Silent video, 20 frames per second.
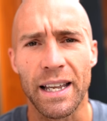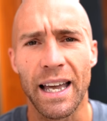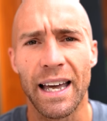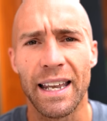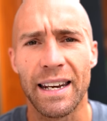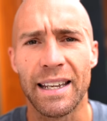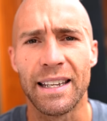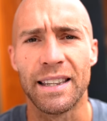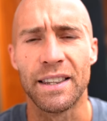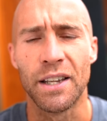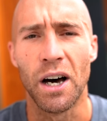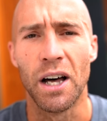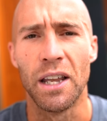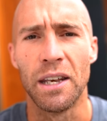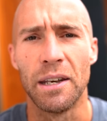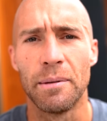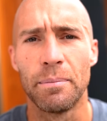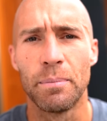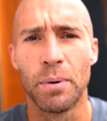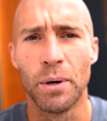getting it done,
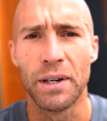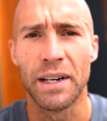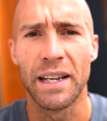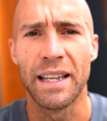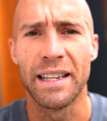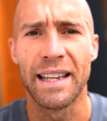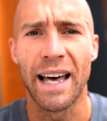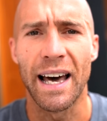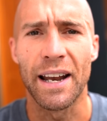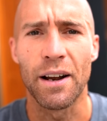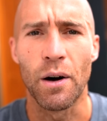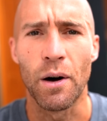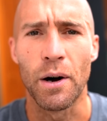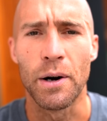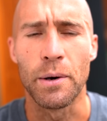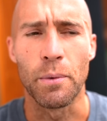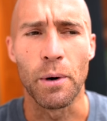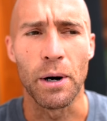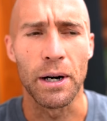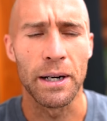putting in that
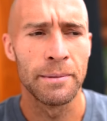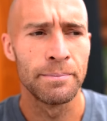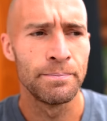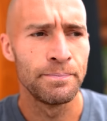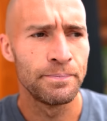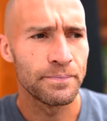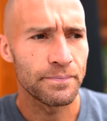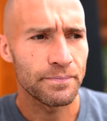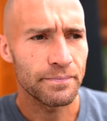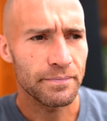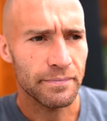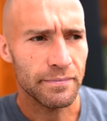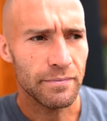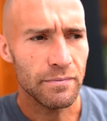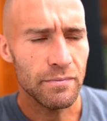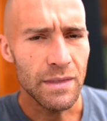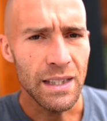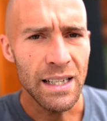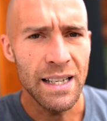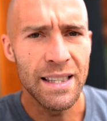hard work.
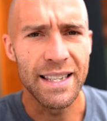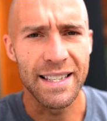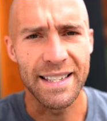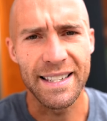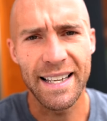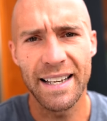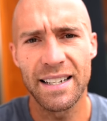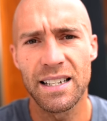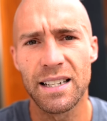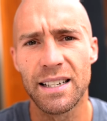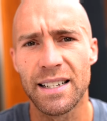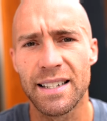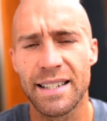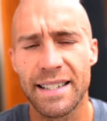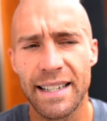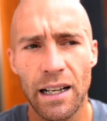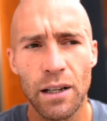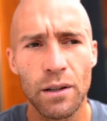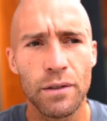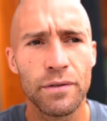The session
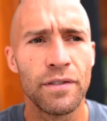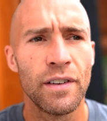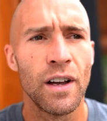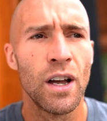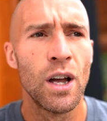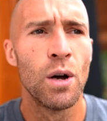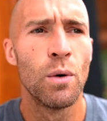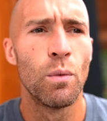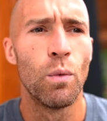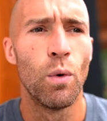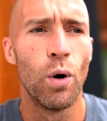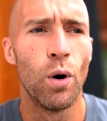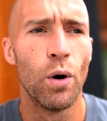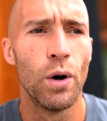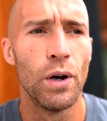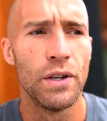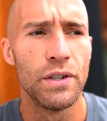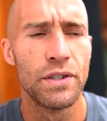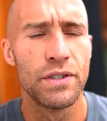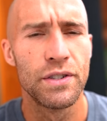itself
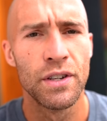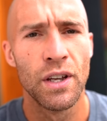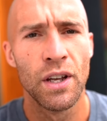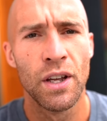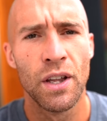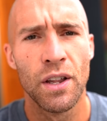was